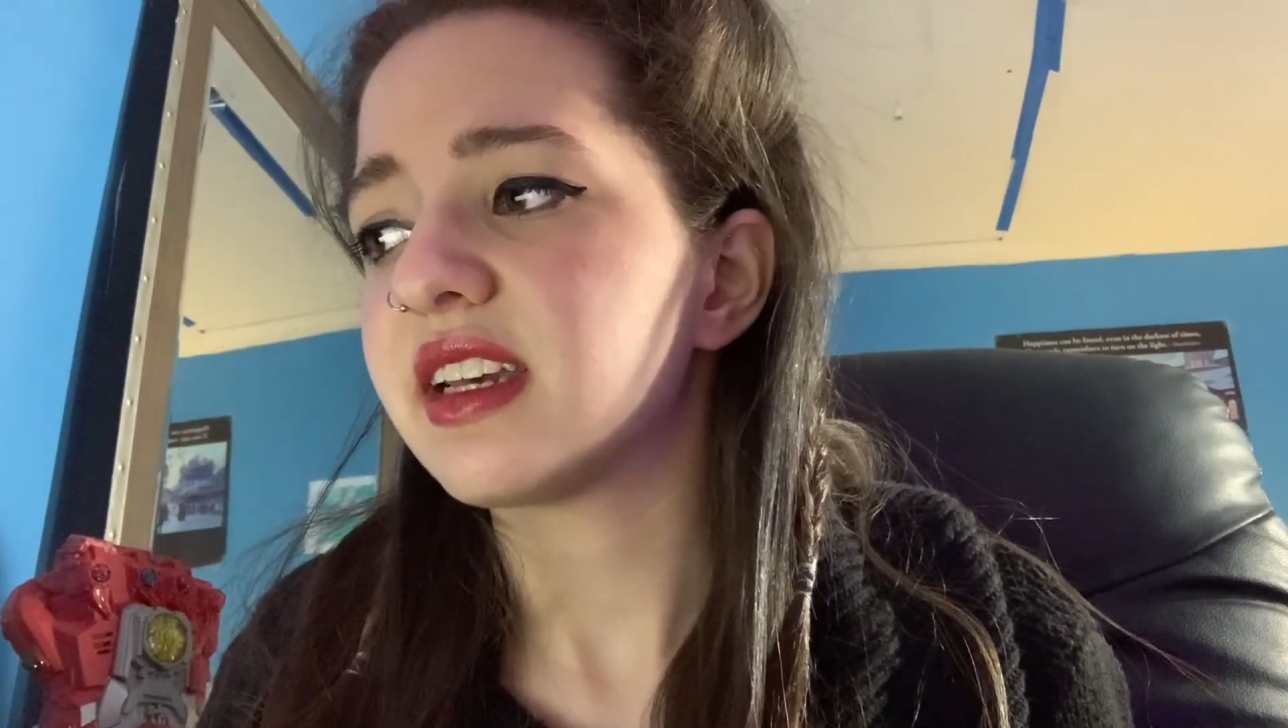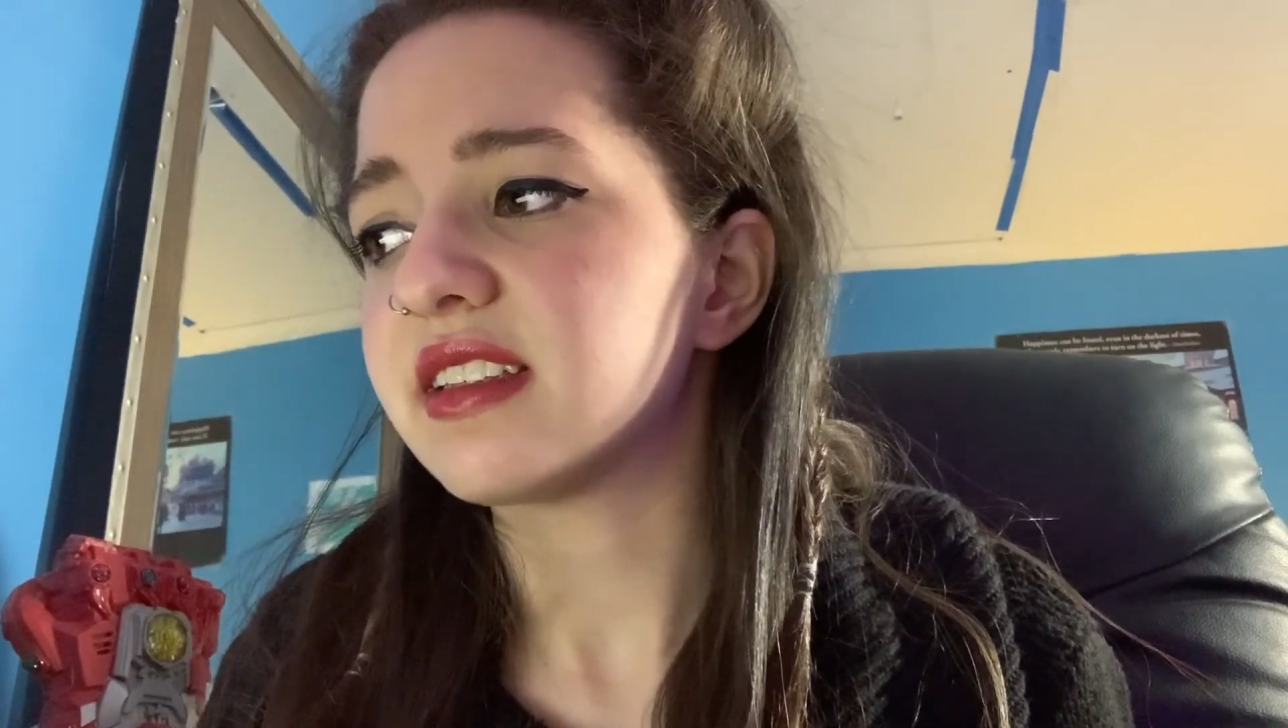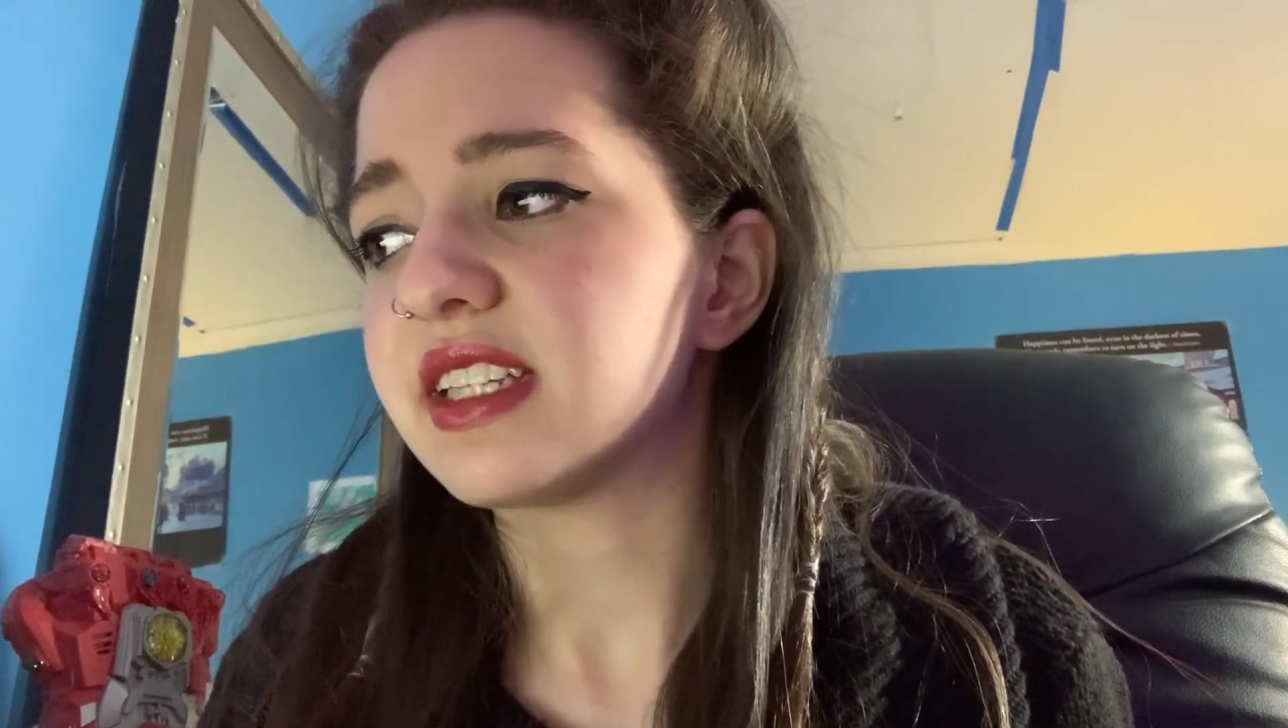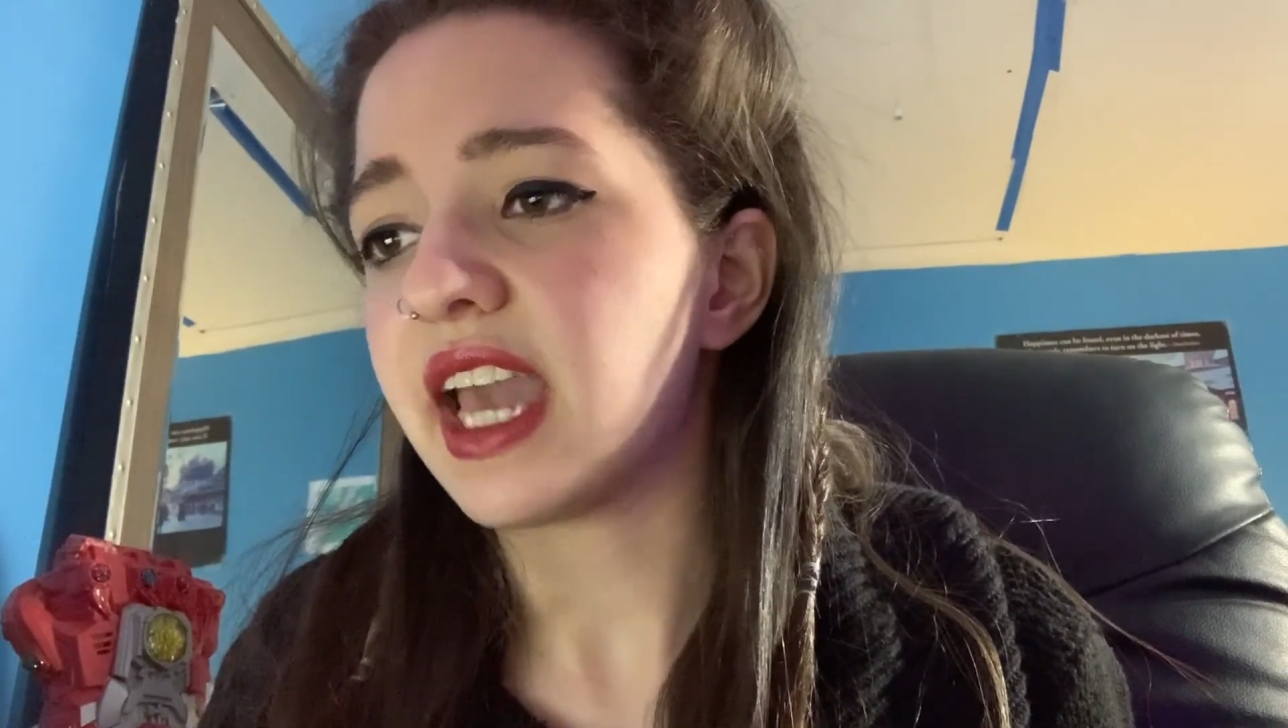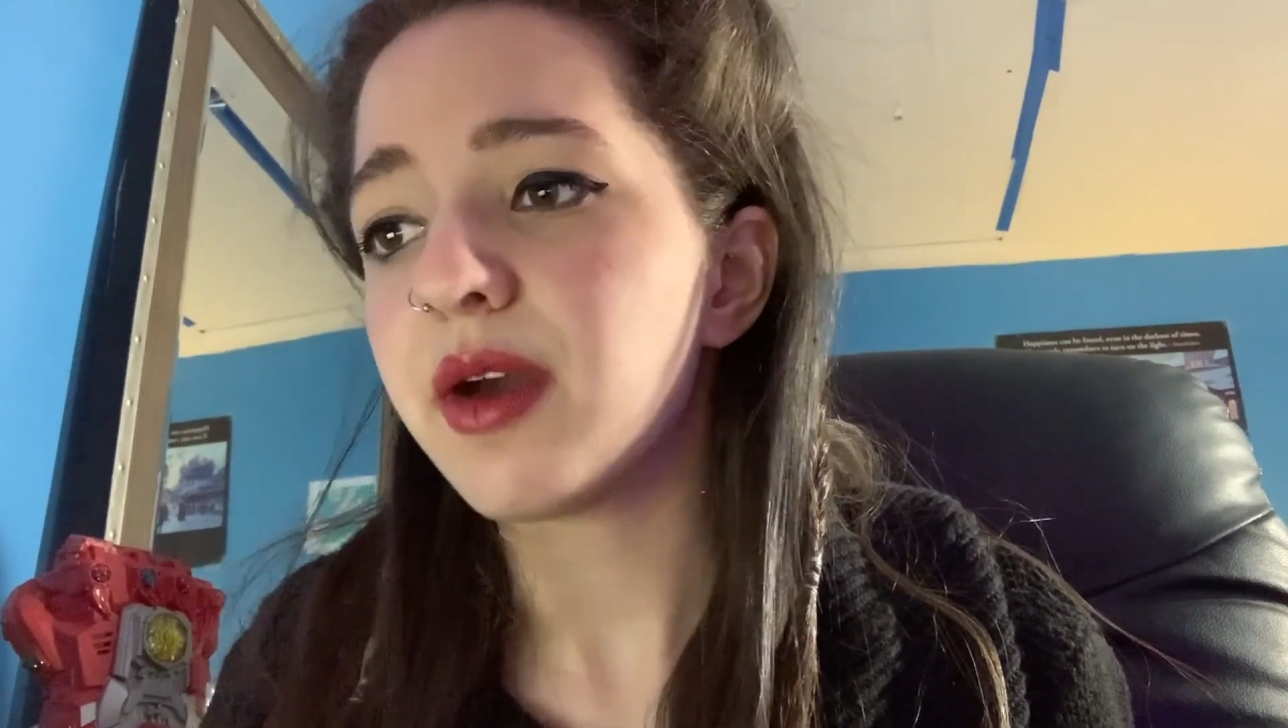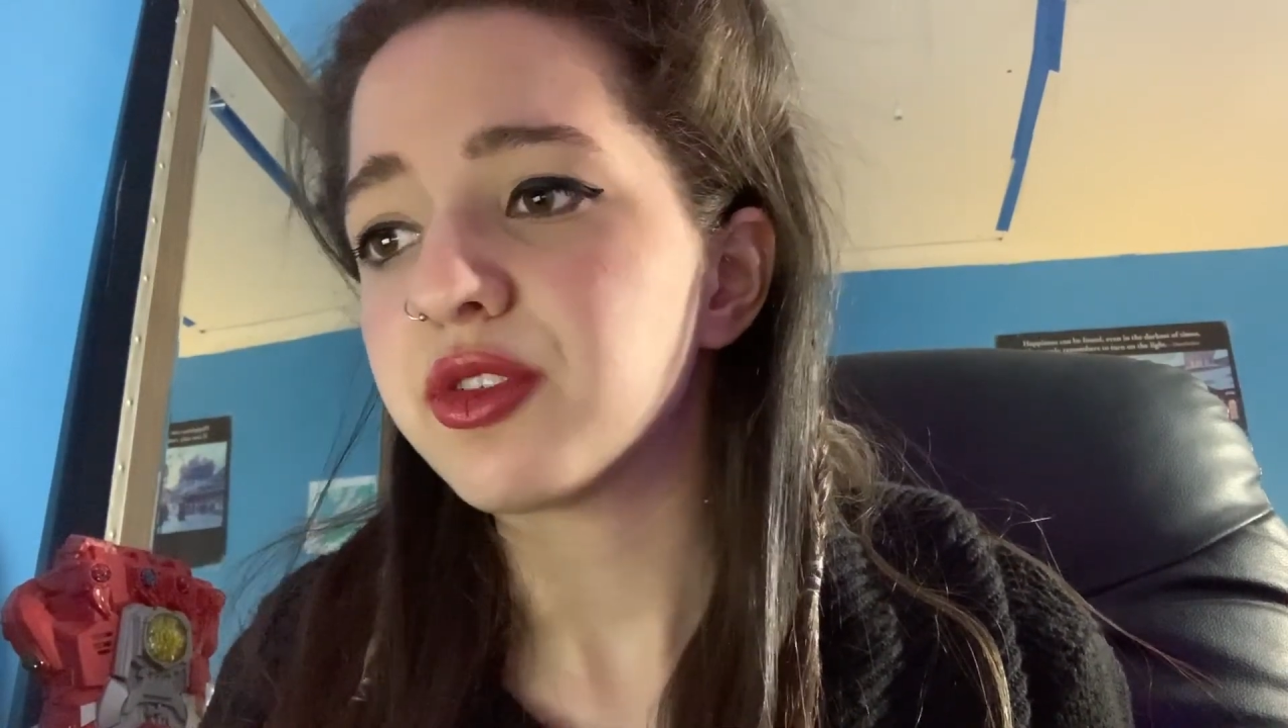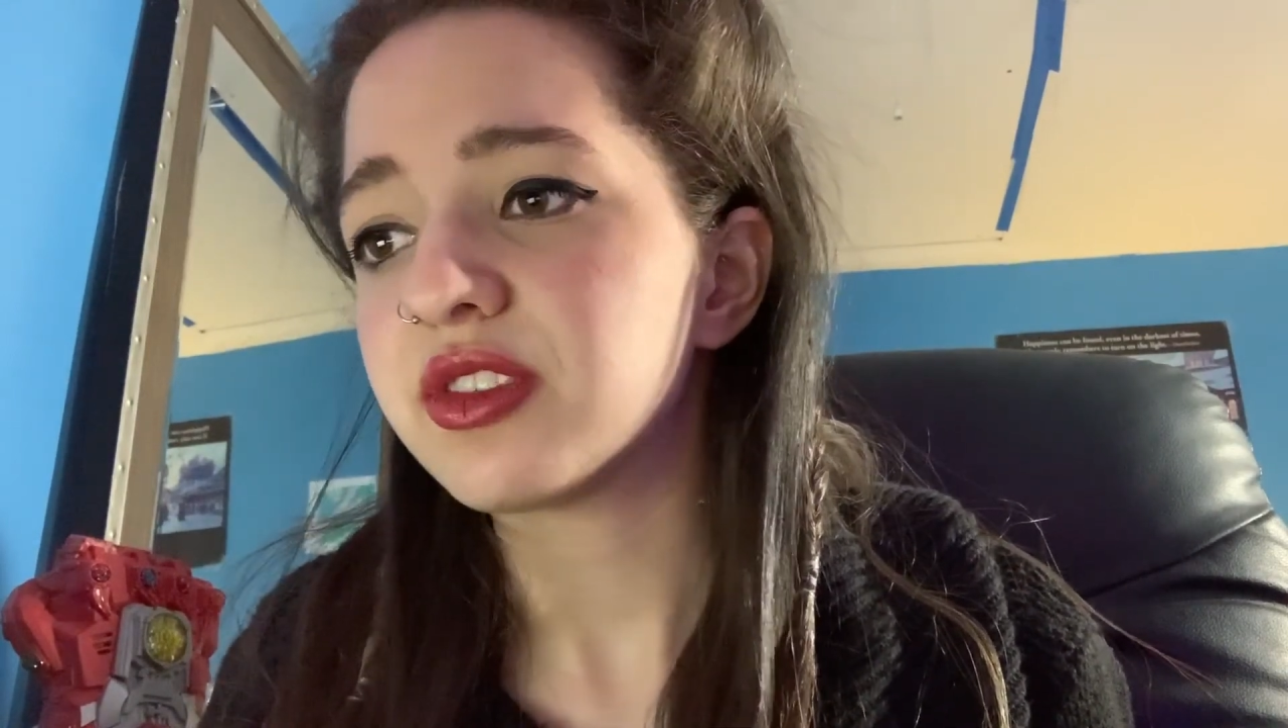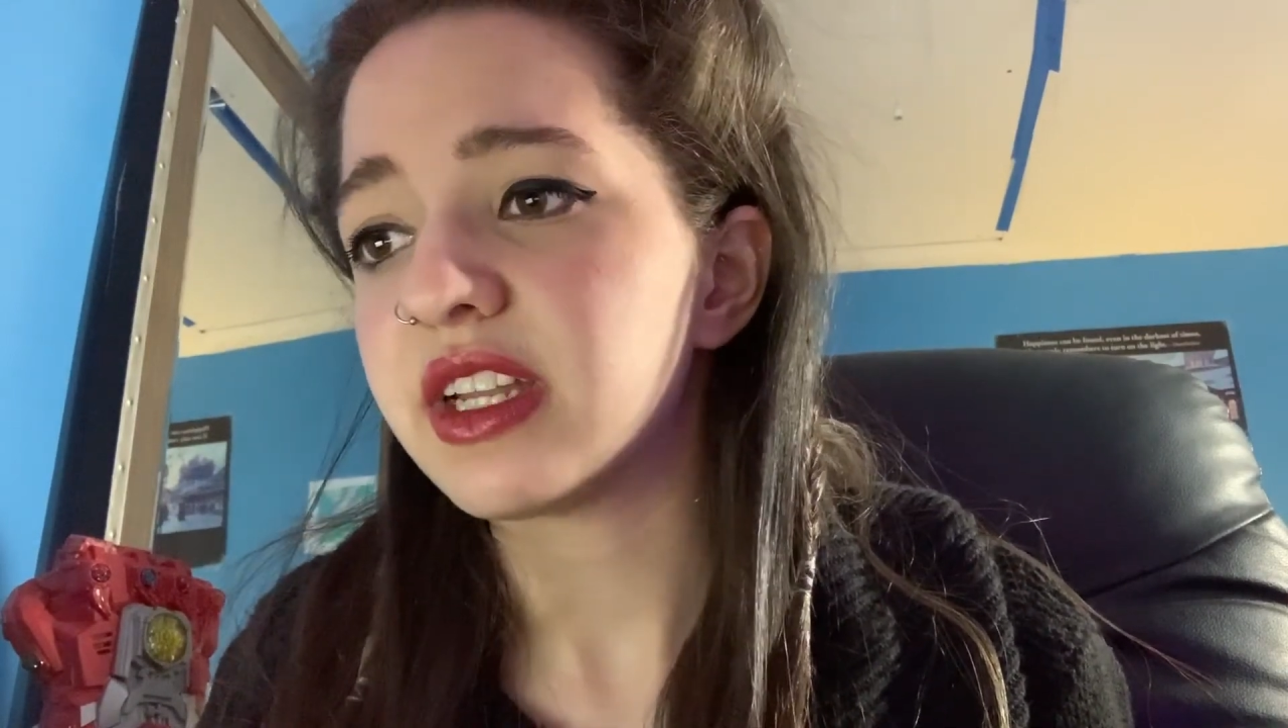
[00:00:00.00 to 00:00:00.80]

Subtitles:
as the couch